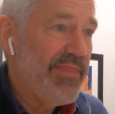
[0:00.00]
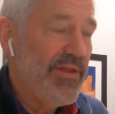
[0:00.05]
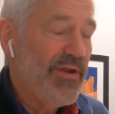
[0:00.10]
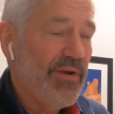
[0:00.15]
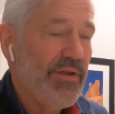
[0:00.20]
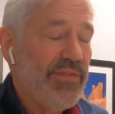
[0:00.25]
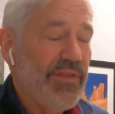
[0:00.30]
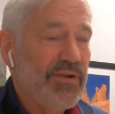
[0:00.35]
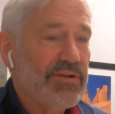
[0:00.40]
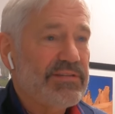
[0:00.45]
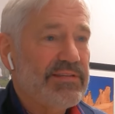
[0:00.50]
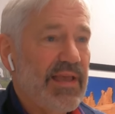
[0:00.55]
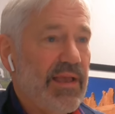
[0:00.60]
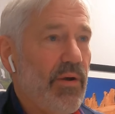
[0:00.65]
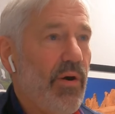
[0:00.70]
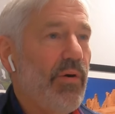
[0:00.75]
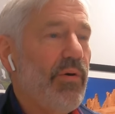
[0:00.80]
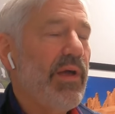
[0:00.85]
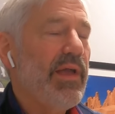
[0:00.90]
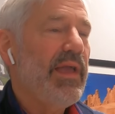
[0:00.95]
and they're they're
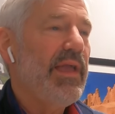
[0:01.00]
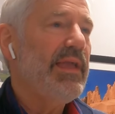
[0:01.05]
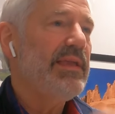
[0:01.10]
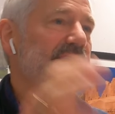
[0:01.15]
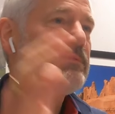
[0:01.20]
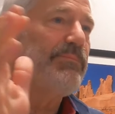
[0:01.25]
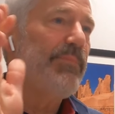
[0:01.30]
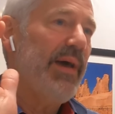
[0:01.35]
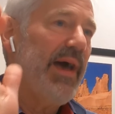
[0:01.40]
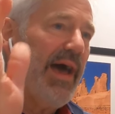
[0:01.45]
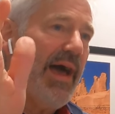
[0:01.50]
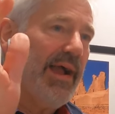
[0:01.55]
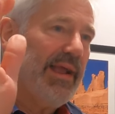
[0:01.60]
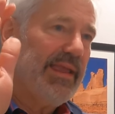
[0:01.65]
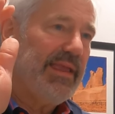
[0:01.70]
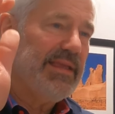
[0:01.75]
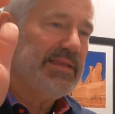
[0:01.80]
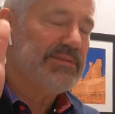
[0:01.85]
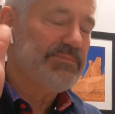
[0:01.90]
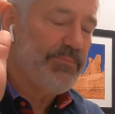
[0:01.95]
saying oh he's back
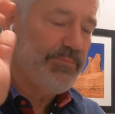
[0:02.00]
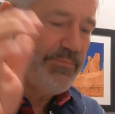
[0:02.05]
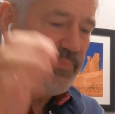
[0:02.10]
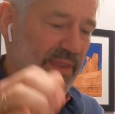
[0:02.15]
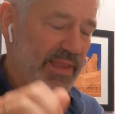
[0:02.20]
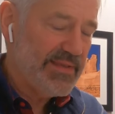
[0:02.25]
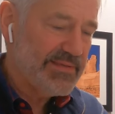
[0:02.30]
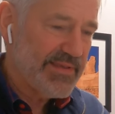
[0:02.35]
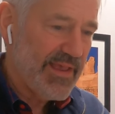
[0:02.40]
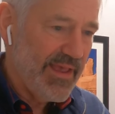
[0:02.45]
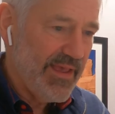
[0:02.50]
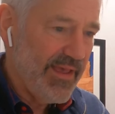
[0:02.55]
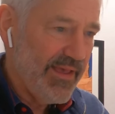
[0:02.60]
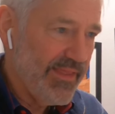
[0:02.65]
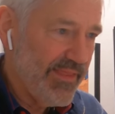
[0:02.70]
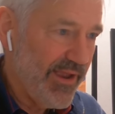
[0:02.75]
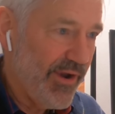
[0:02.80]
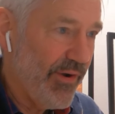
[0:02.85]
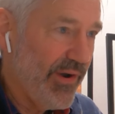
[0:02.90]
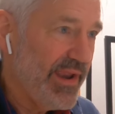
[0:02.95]
he's he's
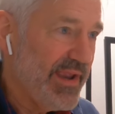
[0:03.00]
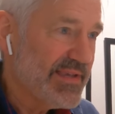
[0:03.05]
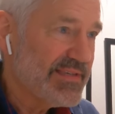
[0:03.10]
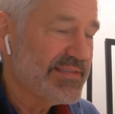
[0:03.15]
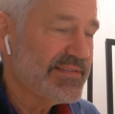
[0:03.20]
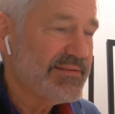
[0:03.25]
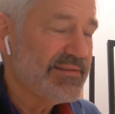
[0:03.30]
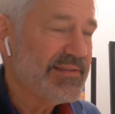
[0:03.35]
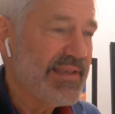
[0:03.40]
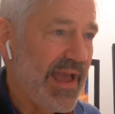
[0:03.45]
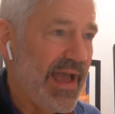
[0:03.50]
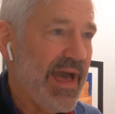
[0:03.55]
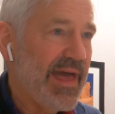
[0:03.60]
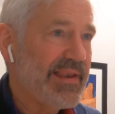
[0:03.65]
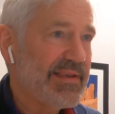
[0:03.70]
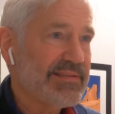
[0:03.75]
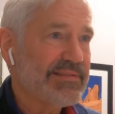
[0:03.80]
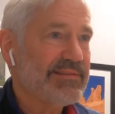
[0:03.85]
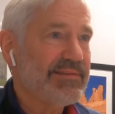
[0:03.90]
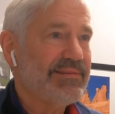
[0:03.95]
there he is
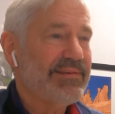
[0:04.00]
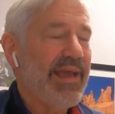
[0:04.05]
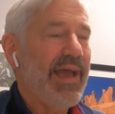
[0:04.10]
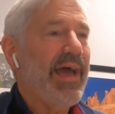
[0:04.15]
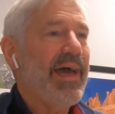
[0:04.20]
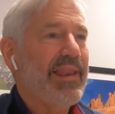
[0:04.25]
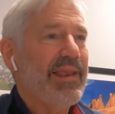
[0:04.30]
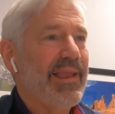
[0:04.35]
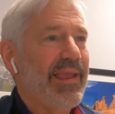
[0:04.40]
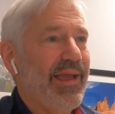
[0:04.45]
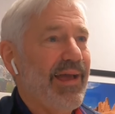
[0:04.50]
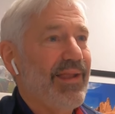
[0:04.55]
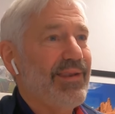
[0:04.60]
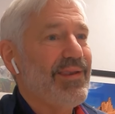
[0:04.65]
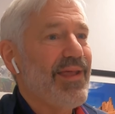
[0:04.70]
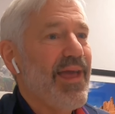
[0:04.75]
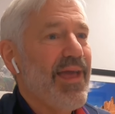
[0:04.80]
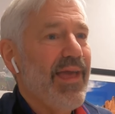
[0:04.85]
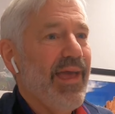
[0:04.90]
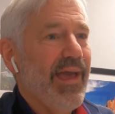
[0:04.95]
dad is dad
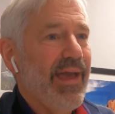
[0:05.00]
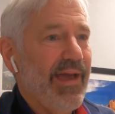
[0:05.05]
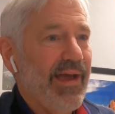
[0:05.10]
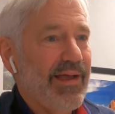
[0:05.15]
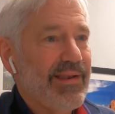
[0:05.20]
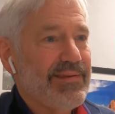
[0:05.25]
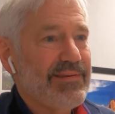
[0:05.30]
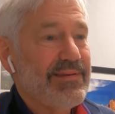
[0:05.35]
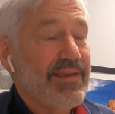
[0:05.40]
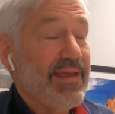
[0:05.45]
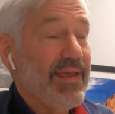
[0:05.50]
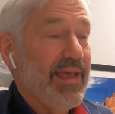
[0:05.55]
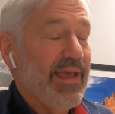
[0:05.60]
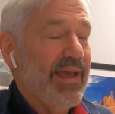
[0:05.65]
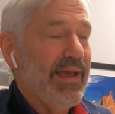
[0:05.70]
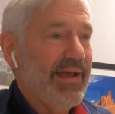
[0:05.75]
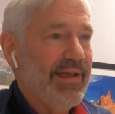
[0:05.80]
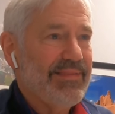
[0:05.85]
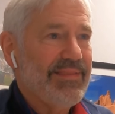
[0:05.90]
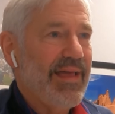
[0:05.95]
again and
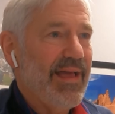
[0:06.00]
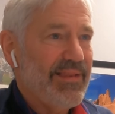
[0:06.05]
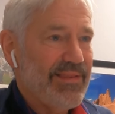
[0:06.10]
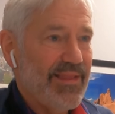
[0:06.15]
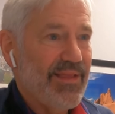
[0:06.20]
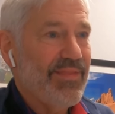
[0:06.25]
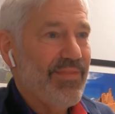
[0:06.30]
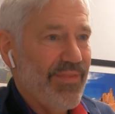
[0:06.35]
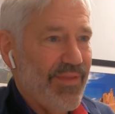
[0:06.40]
and and